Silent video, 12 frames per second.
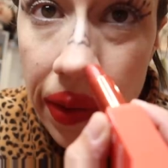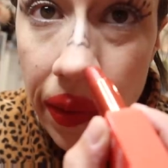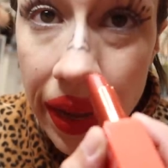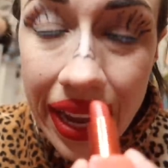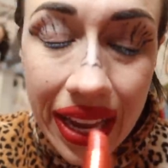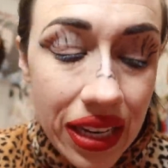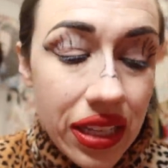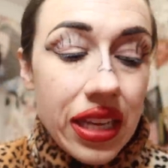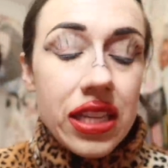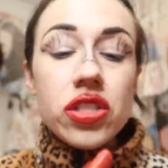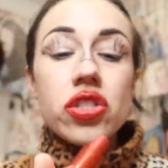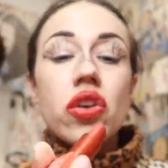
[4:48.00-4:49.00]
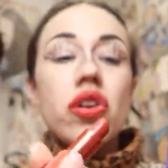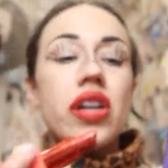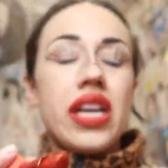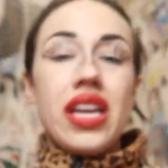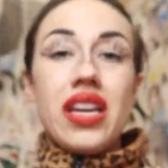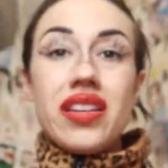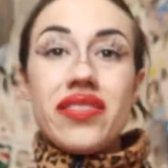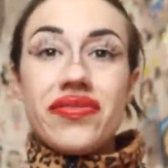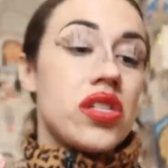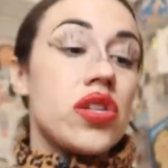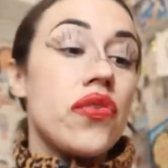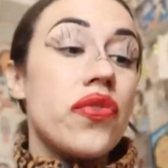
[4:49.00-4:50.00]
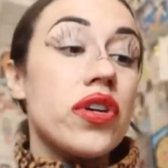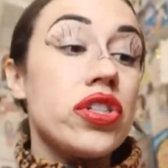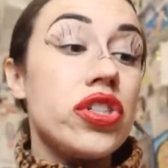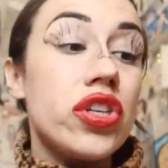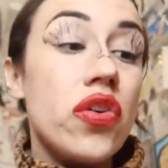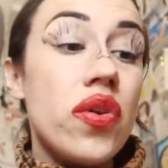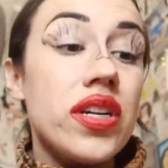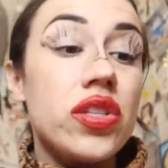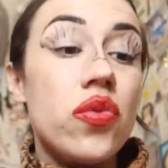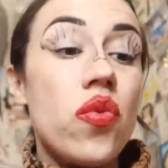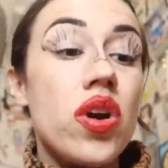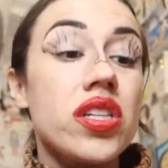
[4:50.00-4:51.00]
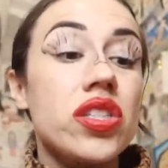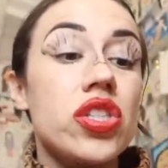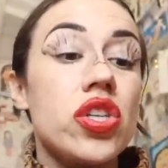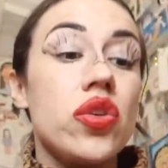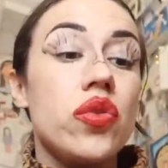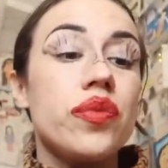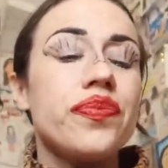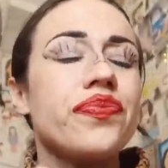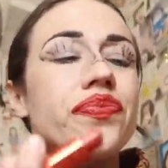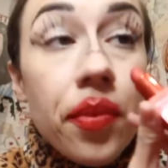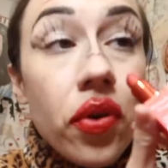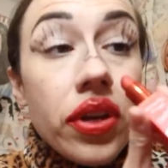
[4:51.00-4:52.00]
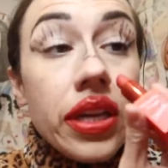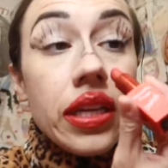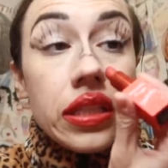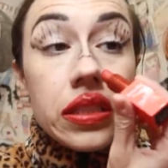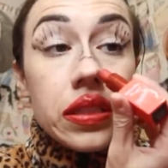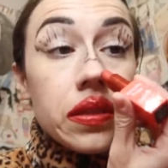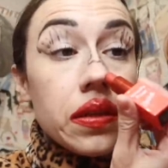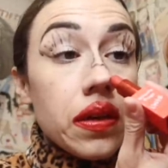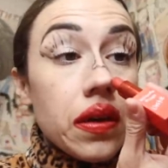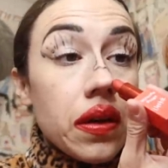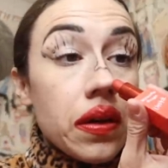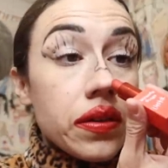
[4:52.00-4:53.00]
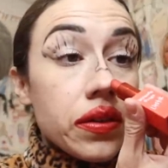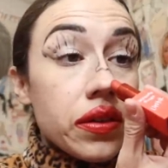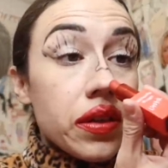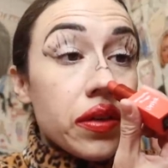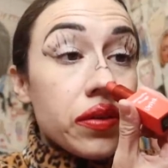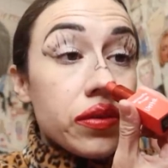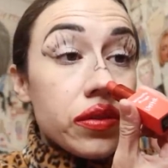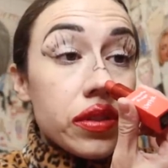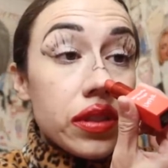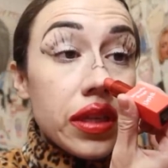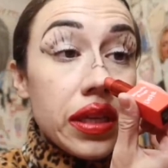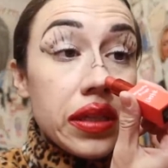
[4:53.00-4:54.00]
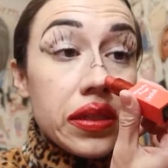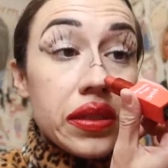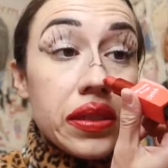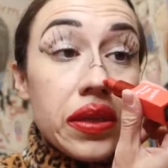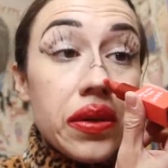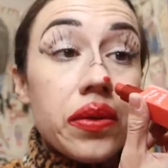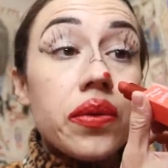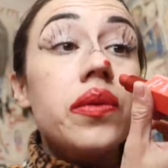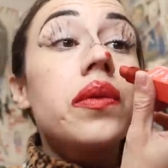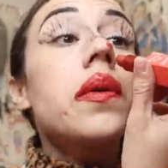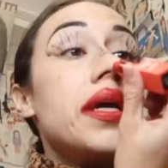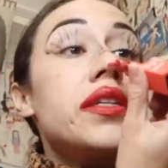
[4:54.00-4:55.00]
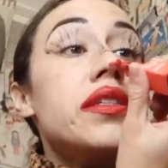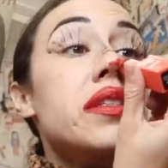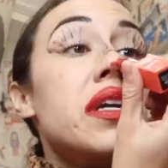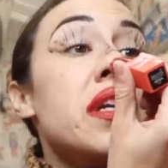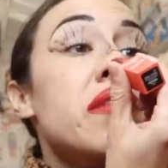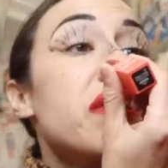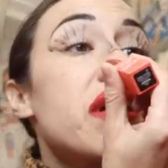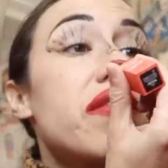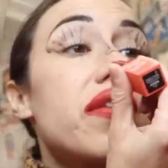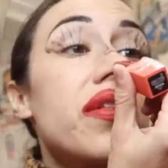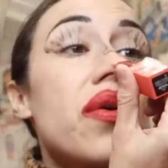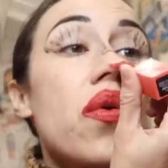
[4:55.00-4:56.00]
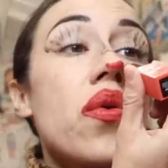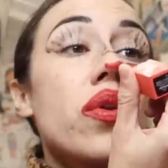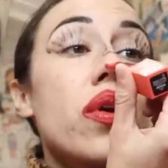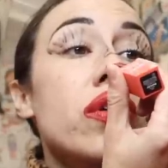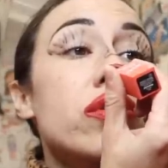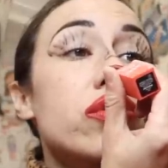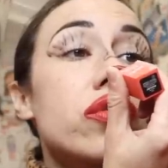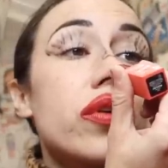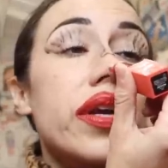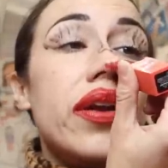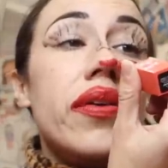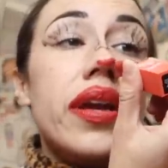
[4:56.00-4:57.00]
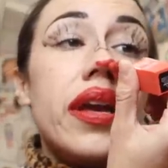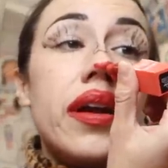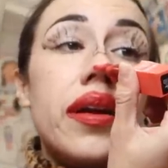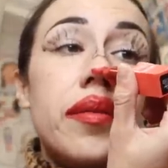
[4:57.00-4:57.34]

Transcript: go ahead and get started. So first you're going to want to put it on your nose, like so, and just kind of cover the whole nostril area.